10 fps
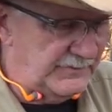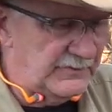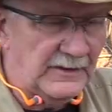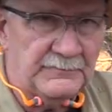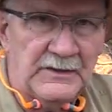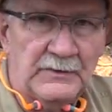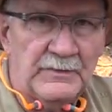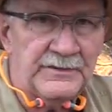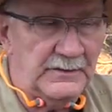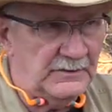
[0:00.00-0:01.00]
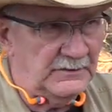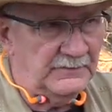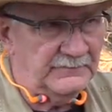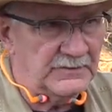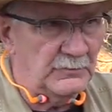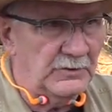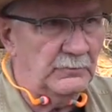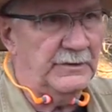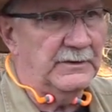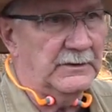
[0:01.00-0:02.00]
You're like me. We think of someone
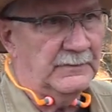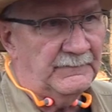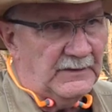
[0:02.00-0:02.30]
with a